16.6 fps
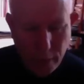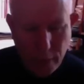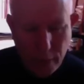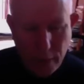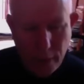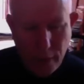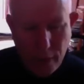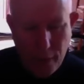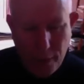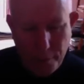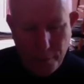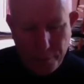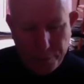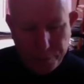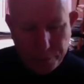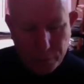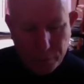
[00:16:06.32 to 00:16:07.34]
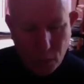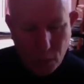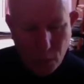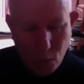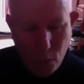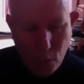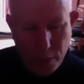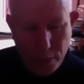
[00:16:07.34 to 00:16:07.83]
um,
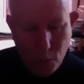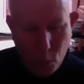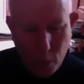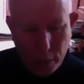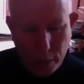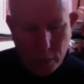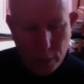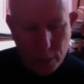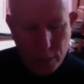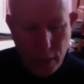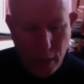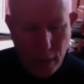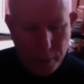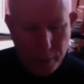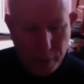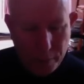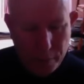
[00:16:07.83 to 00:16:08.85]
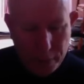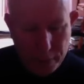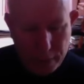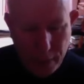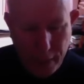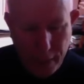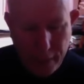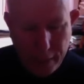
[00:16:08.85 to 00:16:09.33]
one of the workers helping him on the
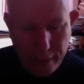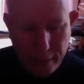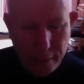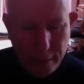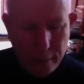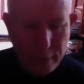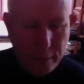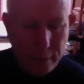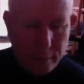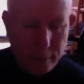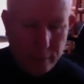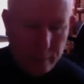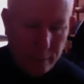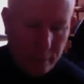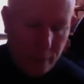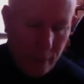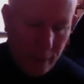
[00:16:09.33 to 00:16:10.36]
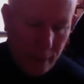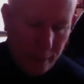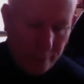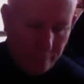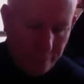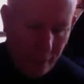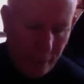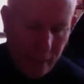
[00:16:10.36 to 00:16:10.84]
dig uh,
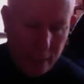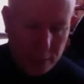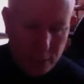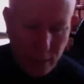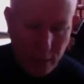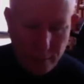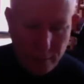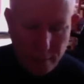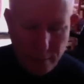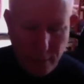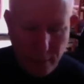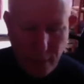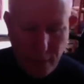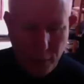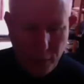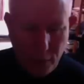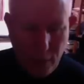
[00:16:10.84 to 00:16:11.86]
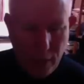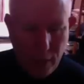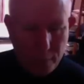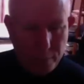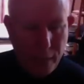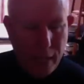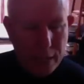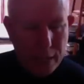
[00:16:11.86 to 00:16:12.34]
finds a, an underground
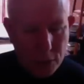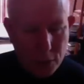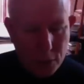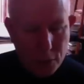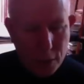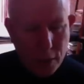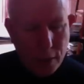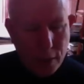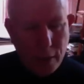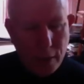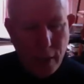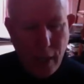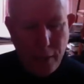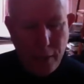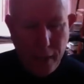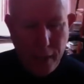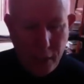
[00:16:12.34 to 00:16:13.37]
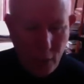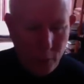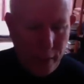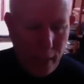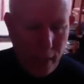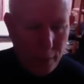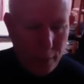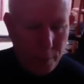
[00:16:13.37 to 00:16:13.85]
passage and they go down
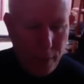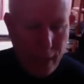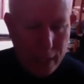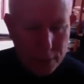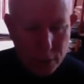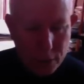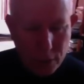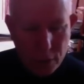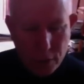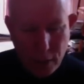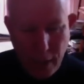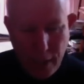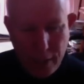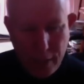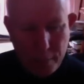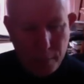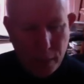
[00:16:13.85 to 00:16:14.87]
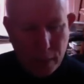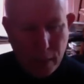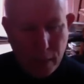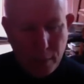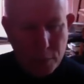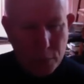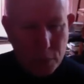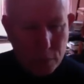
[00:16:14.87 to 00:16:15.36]
the passage and it
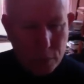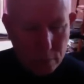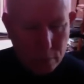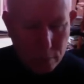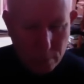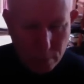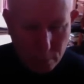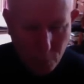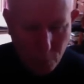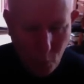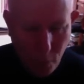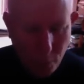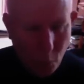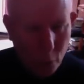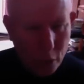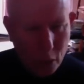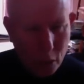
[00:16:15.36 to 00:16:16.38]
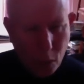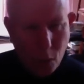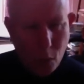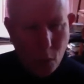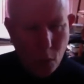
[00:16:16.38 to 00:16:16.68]
becomes more and more gold,